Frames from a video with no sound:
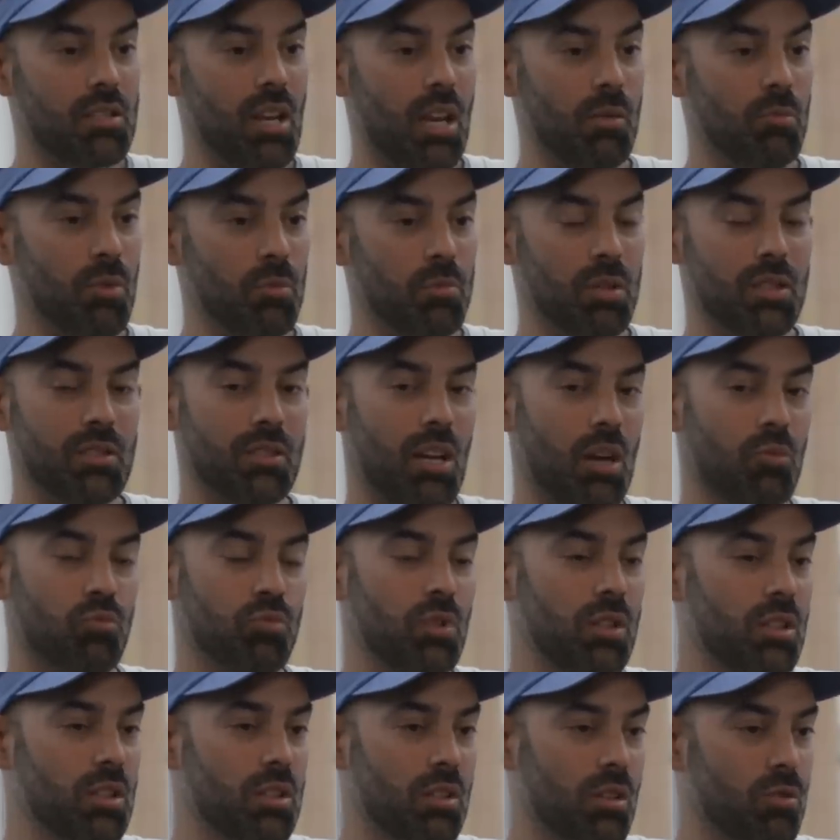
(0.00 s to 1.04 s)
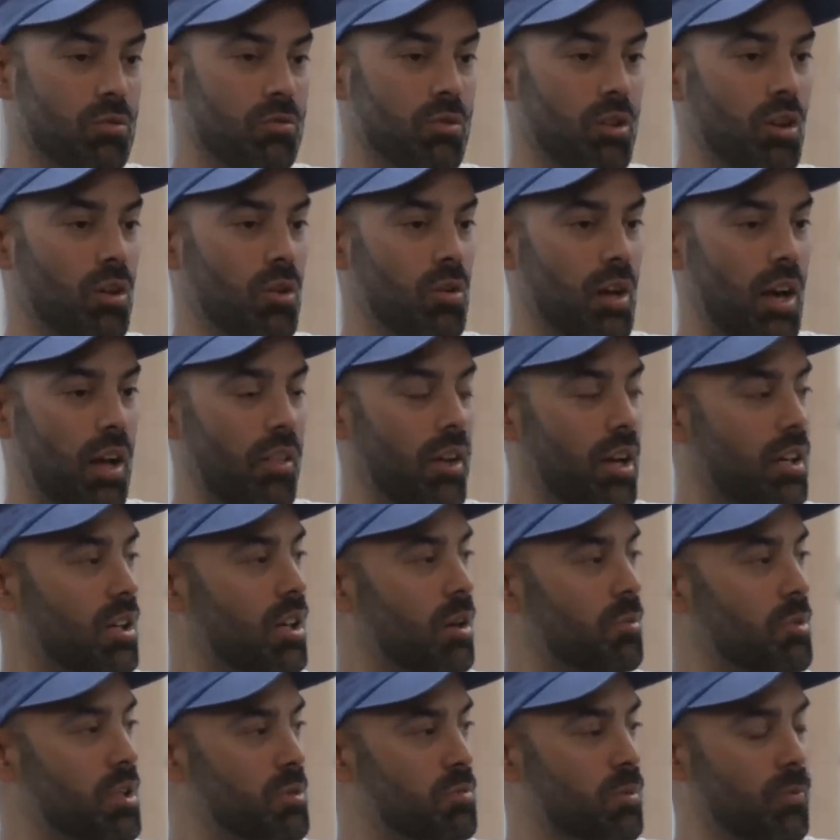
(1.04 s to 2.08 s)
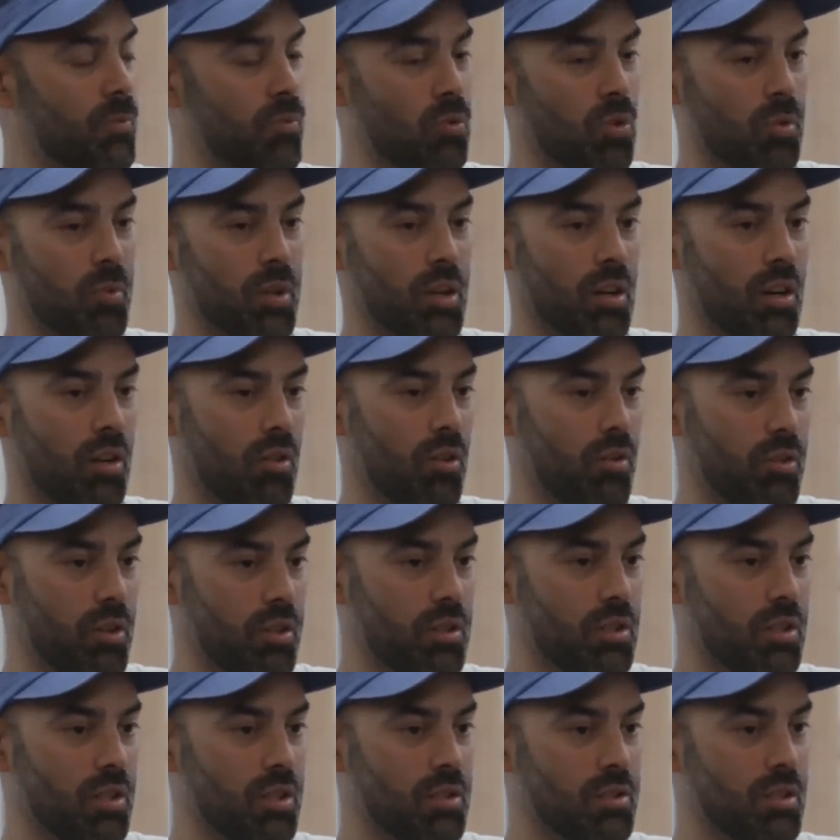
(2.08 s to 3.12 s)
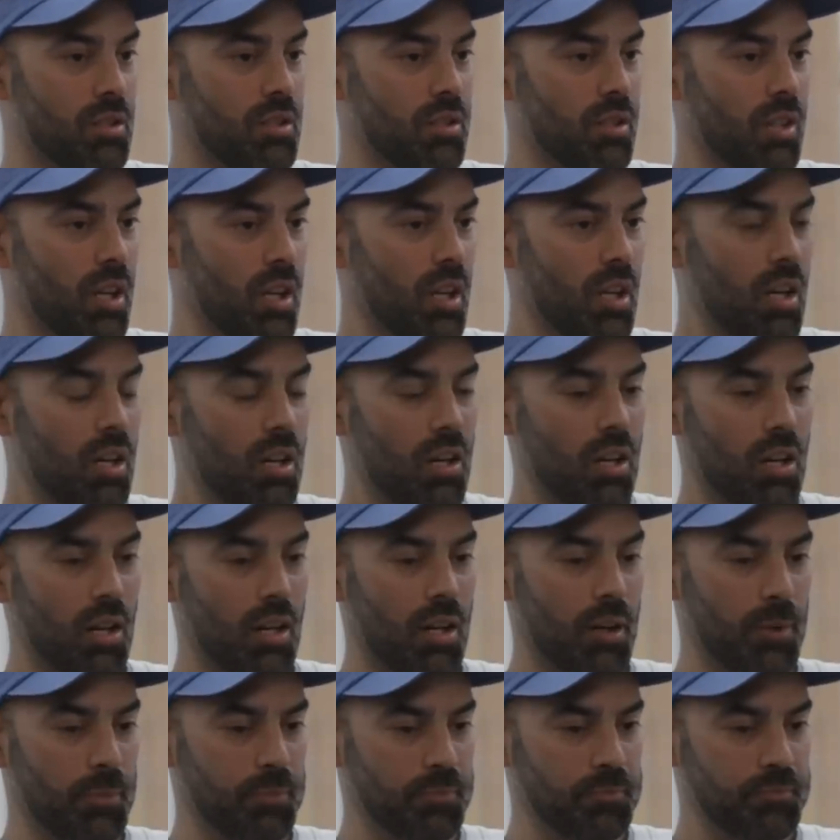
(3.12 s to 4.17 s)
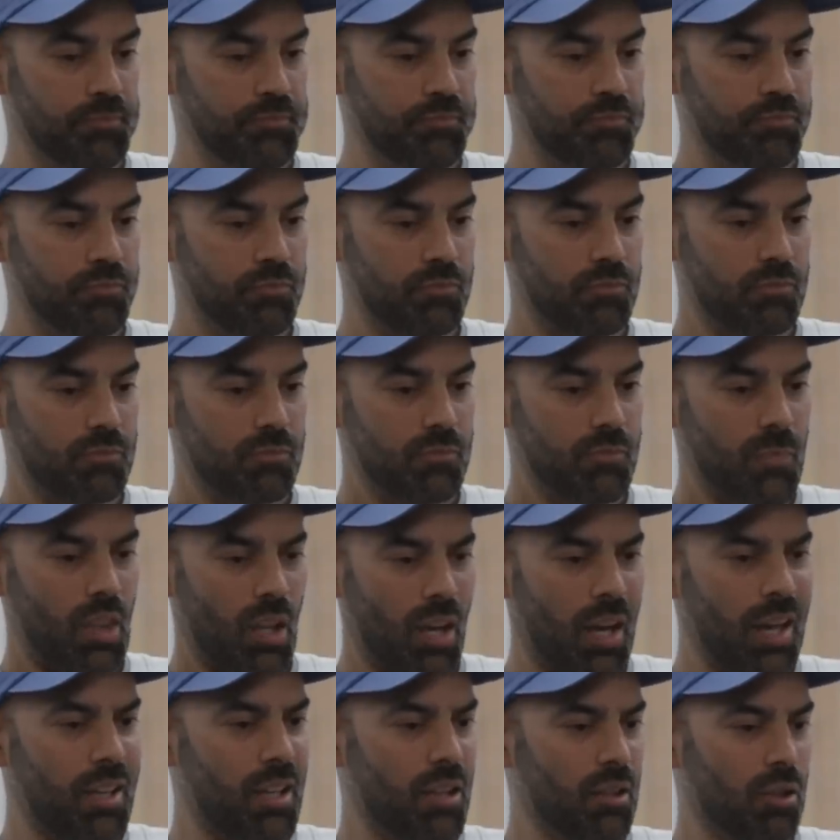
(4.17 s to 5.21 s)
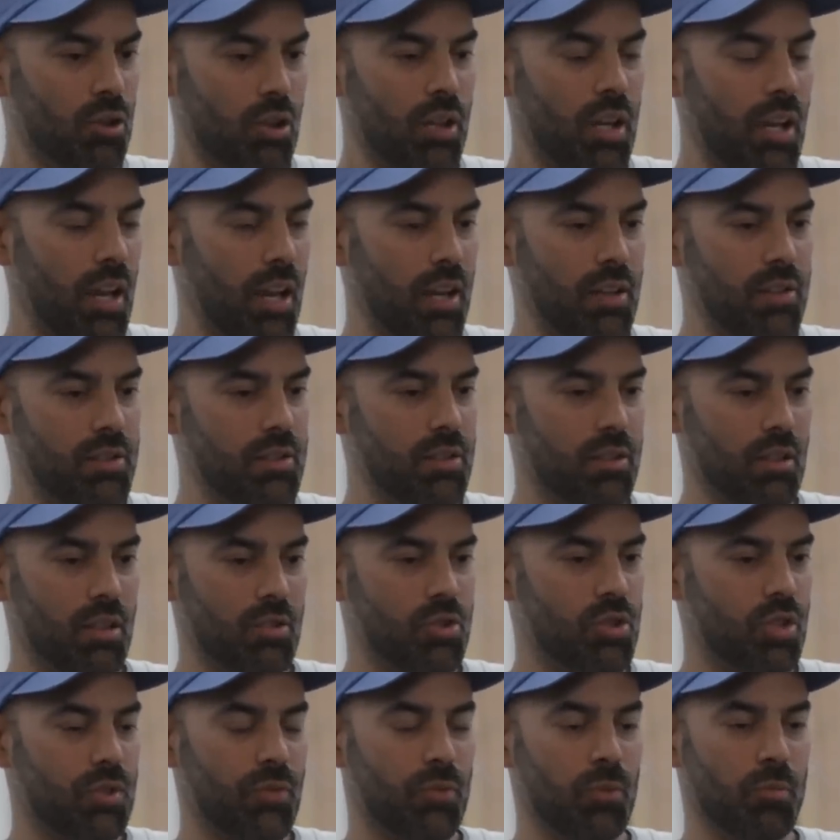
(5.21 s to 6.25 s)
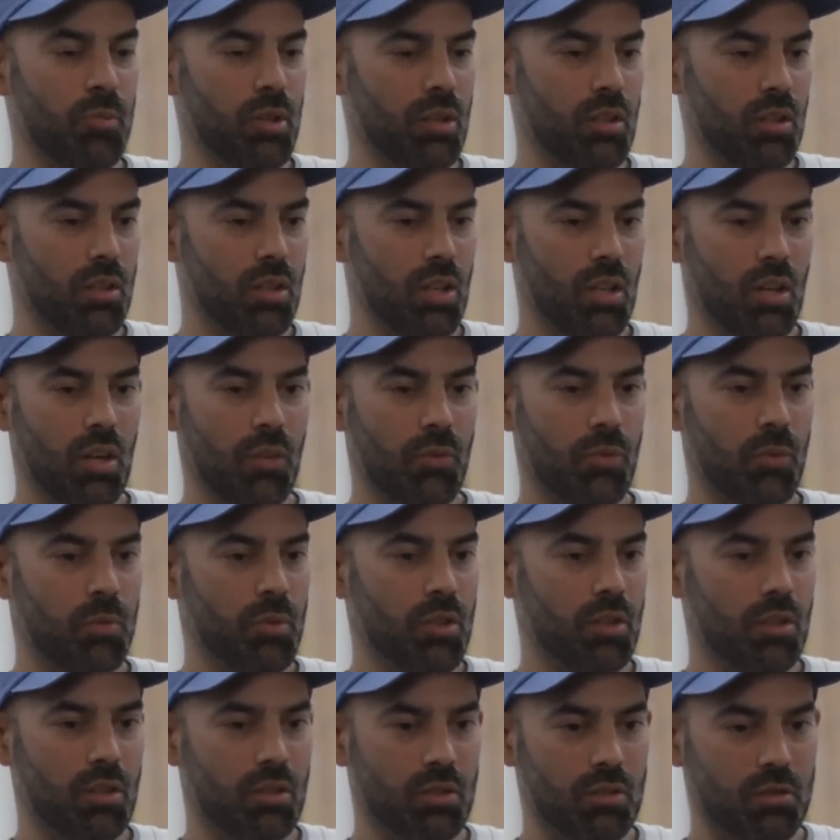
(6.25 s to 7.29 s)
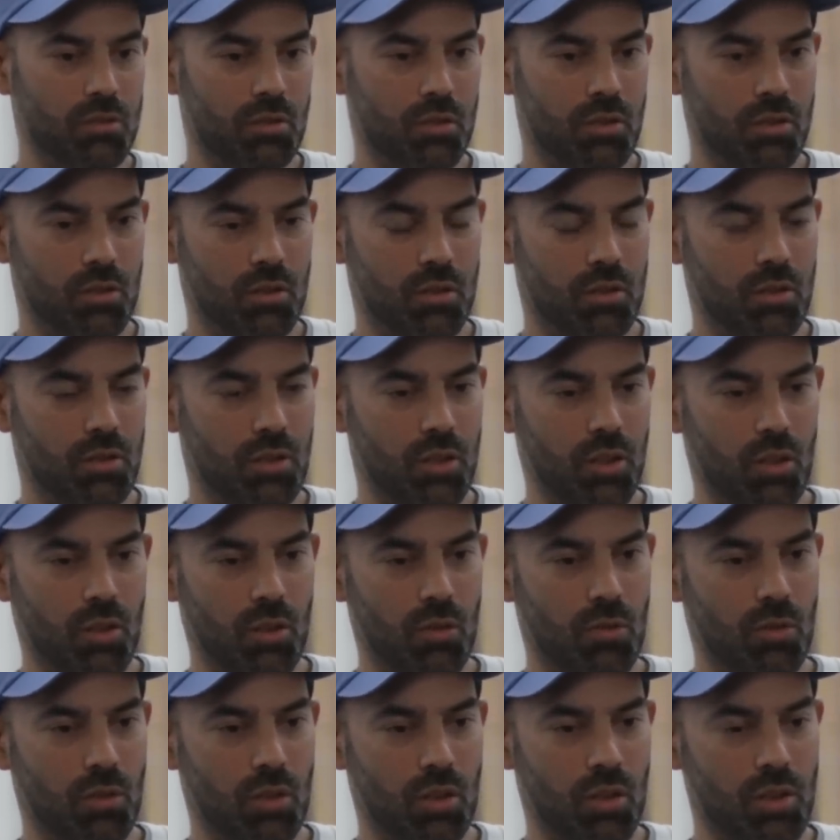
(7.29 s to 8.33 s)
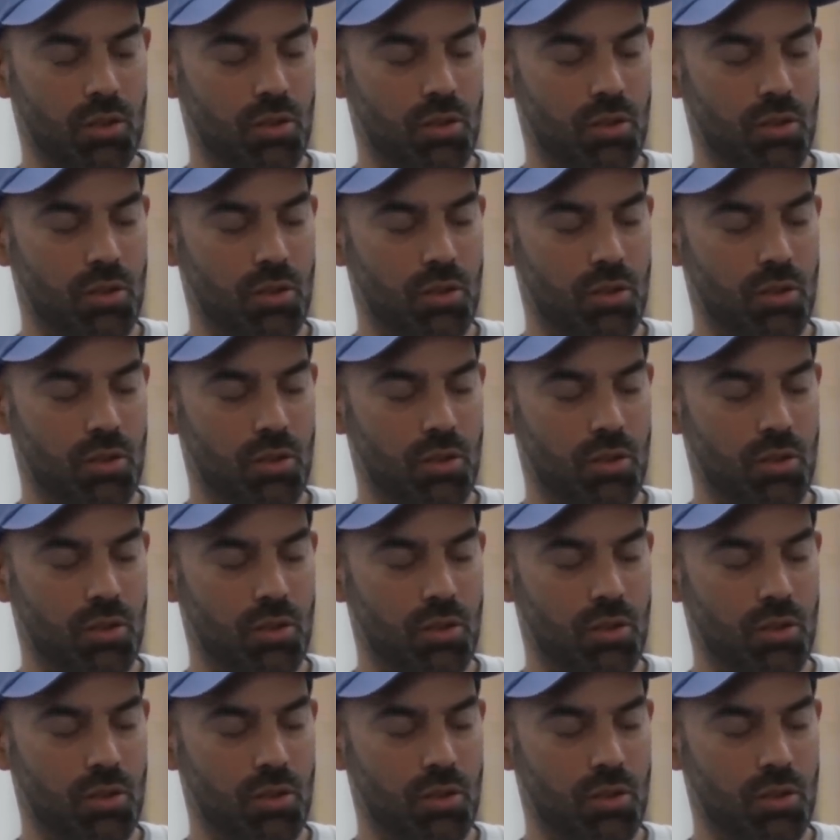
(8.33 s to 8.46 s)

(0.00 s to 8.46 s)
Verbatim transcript: statement because I really don't know how that company is performing other than Yeezy. Um, I can look at it and, and, just from a you know you know a